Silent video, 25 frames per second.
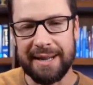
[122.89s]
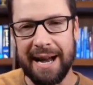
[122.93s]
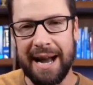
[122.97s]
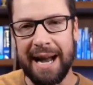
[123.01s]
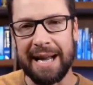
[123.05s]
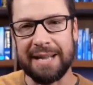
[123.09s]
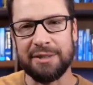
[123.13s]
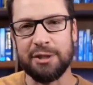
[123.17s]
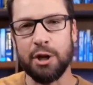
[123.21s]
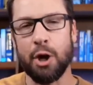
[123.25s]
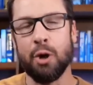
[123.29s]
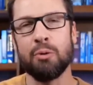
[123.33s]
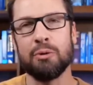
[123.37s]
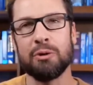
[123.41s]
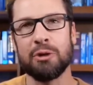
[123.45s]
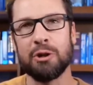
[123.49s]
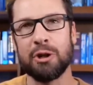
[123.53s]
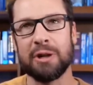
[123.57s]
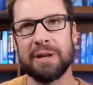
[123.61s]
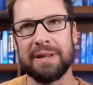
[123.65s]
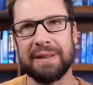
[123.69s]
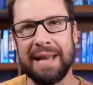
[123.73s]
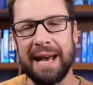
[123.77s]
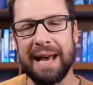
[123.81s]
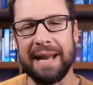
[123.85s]
I don't
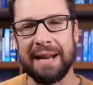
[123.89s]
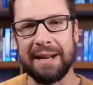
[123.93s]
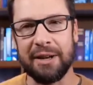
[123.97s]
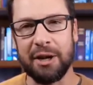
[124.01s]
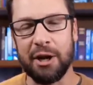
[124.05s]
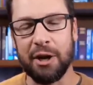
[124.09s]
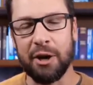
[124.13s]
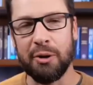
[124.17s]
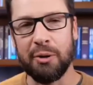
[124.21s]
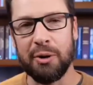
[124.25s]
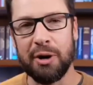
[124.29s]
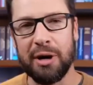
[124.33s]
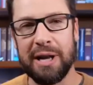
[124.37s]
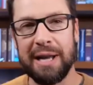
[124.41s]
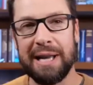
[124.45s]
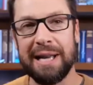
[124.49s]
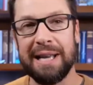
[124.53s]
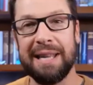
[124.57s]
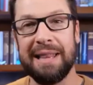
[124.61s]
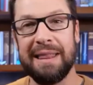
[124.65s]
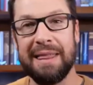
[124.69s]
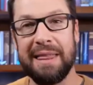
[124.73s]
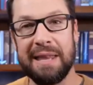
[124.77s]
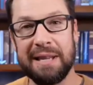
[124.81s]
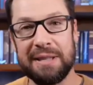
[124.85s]
look at that and go,
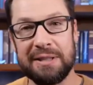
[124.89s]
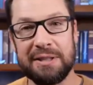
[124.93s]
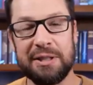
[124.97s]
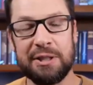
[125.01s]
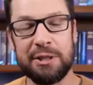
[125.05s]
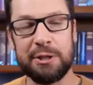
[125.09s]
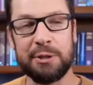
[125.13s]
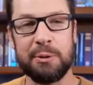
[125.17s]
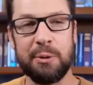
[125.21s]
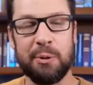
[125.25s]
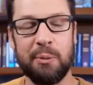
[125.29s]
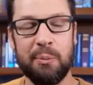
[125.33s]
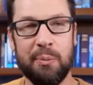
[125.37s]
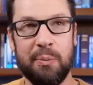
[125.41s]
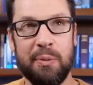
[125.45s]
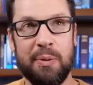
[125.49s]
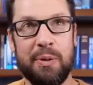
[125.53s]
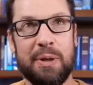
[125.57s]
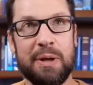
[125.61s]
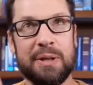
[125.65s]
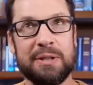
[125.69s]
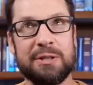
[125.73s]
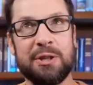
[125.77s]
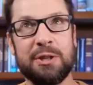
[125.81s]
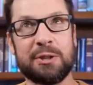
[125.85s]
"This is
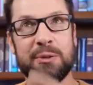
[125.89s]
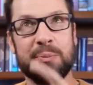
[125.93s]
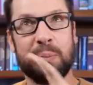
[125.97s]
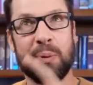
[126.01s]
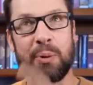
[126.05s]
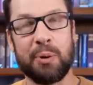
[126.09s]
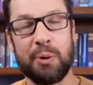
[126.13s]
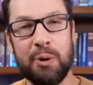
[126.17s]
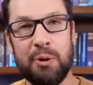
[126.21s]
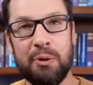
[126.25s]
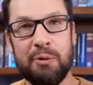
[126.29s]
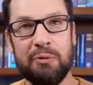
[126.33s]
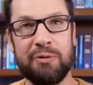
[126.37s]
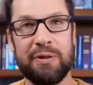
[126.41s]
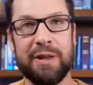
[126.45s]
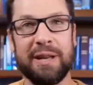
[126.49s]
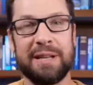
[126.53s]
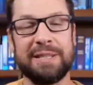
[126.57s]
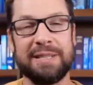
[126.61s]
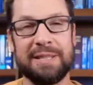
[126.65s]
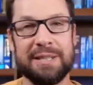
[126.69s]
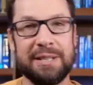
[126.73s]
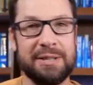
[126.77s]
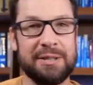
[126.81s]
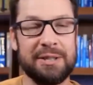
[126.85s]
this is proof that
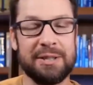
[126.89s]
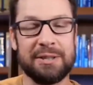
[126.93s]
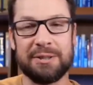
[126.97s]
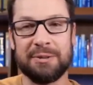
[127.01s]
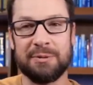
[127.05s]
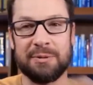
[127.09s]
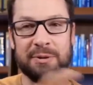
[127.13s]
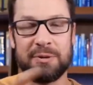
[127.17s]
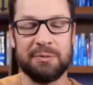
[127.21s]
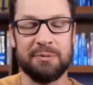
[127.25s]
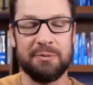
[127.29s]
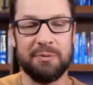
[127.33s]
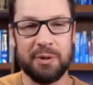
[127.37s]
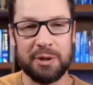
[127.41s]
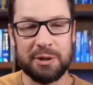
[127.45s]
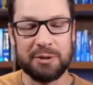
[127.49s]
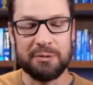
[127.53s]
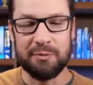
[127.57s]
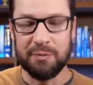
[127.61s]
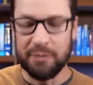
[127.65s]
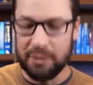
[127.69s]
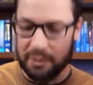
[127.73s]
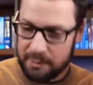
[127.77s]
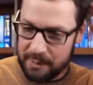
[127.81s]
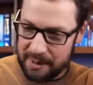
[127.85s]
Jesus was
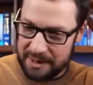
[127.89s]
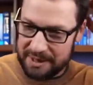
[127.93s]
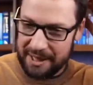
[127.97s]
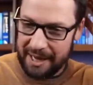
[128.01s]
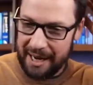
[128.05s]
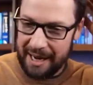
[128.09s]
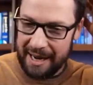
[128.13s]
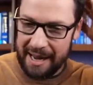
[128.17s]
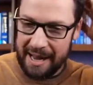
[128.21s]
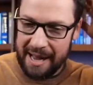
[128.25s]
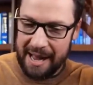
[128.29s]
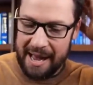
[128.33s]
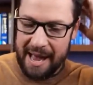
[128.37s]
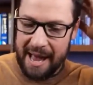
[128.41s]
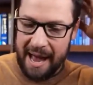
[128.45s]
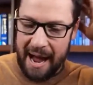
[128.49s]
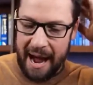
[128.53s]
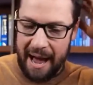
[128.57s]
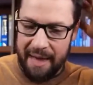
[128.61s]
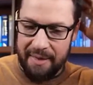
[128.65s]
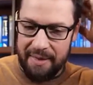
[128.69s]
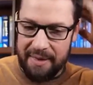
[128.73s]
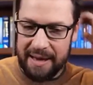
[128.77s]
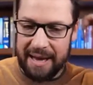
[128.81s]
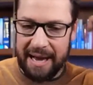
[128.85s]
was Messiah."
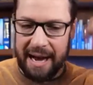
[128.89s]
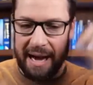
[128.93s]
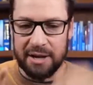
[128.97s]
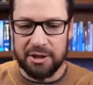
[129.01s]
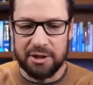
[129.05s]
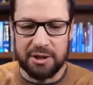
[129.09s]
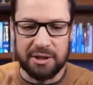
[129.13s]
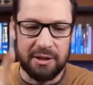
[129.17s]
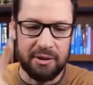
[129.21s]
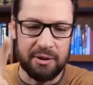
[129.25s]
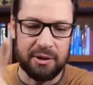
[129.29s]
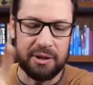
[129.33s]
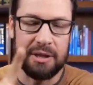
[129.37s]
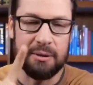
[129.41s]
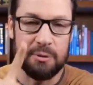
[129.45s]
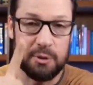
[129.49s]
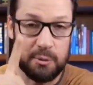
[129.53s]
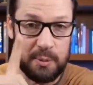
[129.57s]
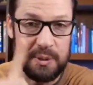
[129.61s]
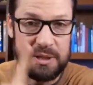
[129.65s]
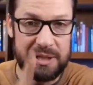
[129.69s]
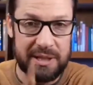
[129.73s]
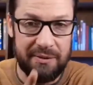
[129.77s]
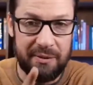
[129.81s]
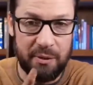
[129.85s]
I think actually look at the
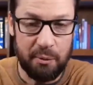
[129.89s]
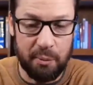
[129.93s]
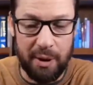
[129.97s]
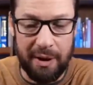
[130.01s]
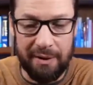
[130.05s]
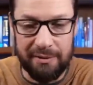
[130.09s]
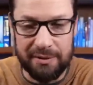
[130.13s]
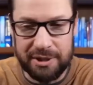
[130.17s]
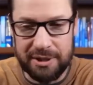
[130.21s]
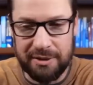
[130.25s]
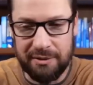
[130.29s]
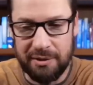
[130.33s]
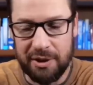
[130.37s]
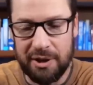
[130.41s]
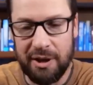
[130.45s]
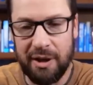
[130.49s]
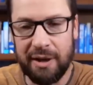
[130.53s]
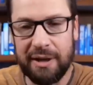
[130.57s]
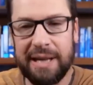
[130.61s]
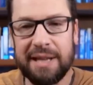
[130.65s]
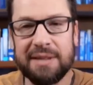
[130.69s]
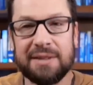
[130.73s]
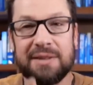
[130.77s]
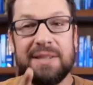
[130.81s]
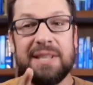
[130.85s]
specific prophecy of the
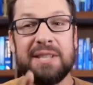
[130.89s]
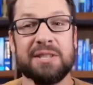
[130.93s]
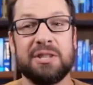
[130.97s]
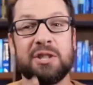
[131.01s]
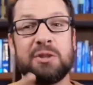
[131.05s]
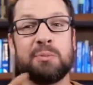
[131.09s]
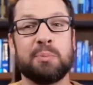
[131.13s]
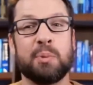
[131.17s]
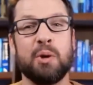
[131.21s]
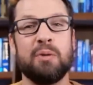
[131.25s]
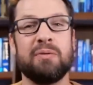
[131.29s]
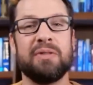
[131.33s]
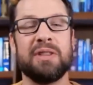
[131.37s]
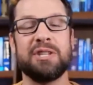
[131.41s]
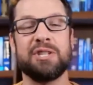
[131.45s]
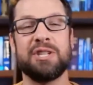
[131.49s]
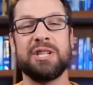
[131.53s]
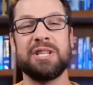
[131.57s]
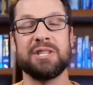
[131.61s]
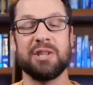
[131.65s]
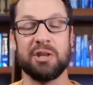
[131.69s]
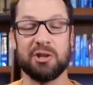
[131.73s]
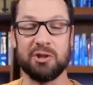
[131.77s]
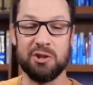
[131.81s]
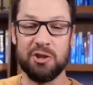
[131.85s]
donkey as this is proof that
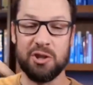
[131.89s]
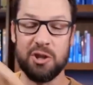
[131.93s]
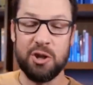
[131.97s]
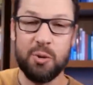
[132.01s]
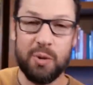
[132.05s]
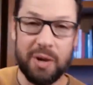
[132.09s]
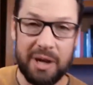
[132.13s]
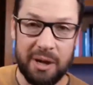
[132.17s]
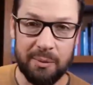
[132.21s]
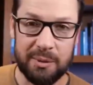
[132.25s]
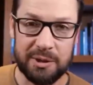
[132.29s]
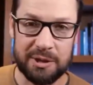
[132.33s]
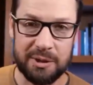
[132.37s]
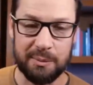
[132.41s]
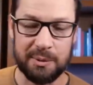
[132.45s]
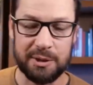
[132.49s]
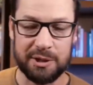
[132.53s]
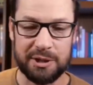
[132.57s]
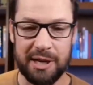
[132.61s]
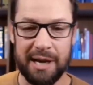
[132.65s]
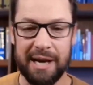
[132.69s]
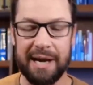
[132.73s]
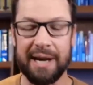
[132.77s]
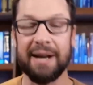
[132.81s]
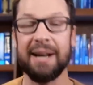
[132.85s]
Jesus knew he was the
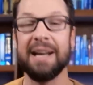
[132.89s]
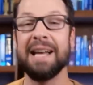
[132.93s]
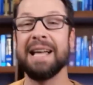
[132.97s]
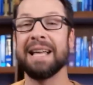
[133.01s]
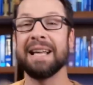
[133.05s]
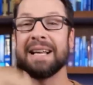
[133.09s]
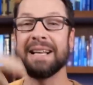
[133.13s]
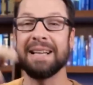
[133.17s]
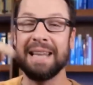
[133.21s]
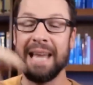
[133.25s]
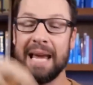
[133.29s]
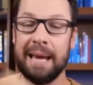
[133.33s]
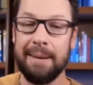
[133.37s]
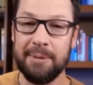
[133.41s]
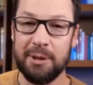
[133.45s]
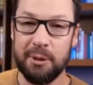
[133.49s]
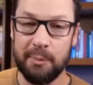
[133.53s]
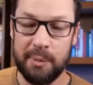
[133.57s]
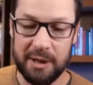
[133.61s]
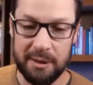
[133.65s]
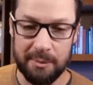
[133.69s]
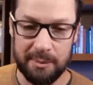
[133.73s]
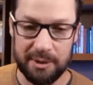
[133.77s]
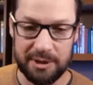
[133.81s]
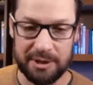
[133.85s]
Messiah, claimed to
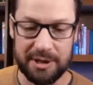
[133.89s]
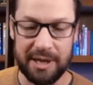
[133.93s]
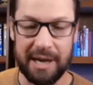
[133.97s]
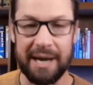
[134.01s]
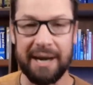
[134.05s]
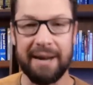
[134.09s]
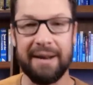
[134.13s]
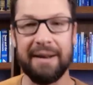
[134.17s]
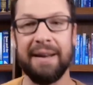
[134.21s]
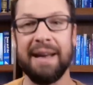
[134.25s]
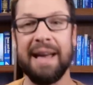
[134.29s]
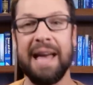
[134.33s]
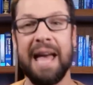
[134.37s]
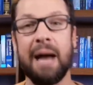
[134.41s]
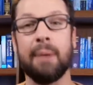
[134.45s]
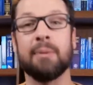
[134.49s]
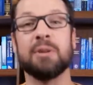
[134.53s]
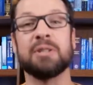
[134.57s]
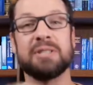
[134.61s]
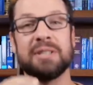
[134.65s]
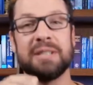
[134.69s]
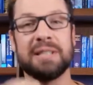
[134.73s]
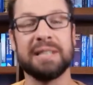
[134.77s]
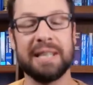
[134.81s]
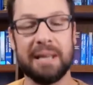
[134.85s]
be the Messiah, and was
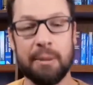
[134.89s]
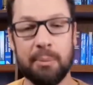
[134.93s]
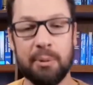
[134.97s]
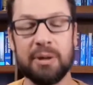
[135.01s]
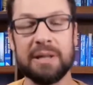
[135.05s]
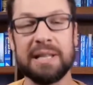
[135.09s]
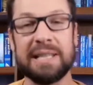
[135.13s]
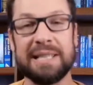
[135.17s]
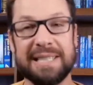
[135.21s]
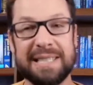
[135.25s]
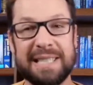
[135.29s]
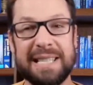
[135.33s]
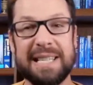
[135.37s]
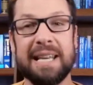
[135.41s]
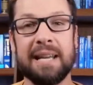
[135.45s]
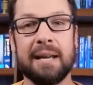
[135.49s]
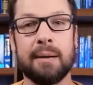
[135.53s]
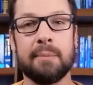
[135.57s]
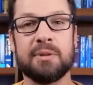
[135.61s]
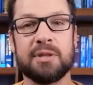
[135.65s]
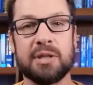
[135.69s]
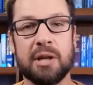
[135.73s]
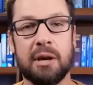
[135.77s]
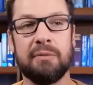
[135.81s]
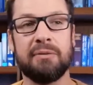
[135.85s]
deliberately seeing
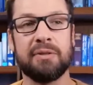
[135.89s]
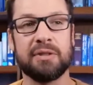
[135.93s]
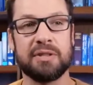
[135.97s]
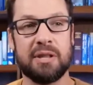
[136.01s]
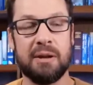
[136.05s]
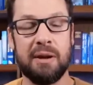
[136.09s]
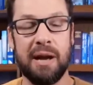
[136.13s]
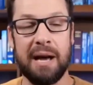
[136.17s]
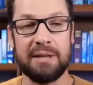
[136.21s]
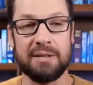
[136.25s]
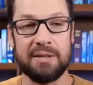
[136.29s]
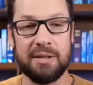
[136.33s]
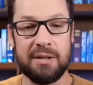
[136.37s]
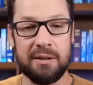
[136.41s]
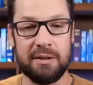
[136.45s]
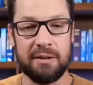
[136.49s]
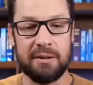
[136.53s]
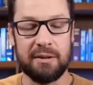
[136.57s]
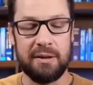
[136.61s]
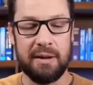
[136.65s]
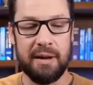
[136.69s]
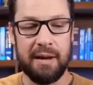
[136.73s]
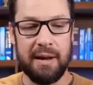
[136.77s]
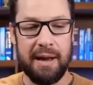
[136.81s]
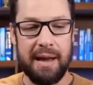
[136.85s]
himself as the as
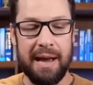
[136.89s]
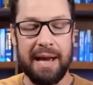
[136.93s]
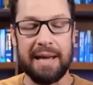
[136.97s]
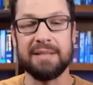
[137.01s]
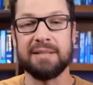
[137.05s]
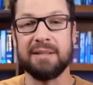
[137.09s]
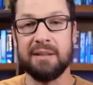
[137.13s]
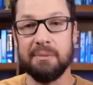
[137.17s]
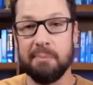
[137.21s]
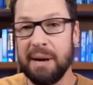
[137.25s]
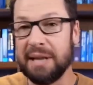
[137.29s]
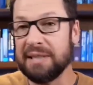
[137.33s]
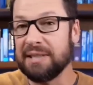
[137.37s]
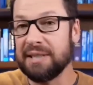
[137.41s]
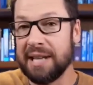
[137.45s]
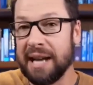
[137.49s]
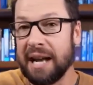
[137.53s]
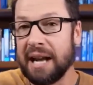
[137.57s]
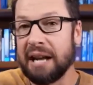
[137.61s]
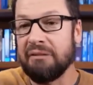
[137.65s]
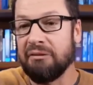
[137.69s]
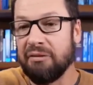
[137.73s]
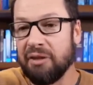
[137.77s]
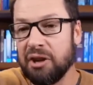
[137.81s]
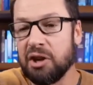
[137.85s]
the as the
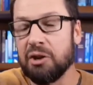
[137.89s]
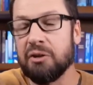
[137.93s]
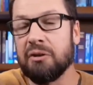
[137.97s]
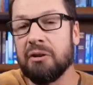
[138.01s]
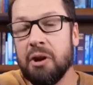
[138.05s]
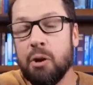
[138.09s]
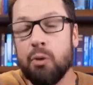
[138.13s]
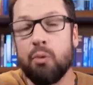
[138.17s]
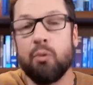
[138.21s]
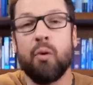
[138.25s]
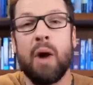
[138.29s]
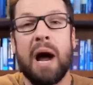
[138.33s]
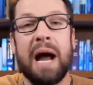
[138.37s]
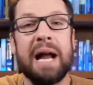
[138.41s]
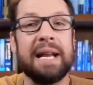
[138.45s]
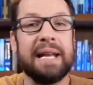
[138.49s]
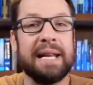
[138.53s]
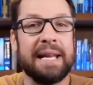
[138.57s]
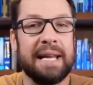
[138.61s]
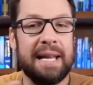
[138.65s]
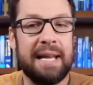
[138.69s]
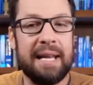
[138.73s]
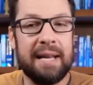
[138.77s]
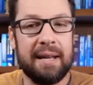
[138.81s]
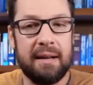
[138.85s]
messianic figure riding
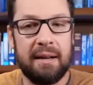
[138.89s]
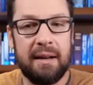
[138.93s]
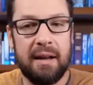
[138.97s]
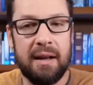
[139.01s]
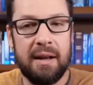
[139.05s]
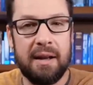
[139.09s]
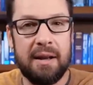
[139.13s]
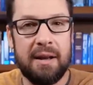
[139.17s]
in.